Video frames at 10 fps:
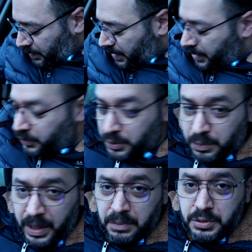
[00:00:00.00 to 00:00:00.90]
I don't know
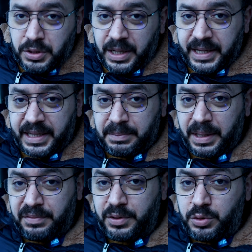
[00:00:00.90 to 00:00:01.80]
why would you like it, but
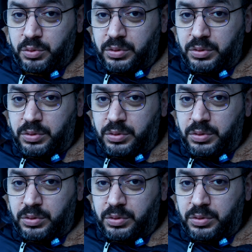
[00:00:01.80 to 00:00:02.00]
if you do,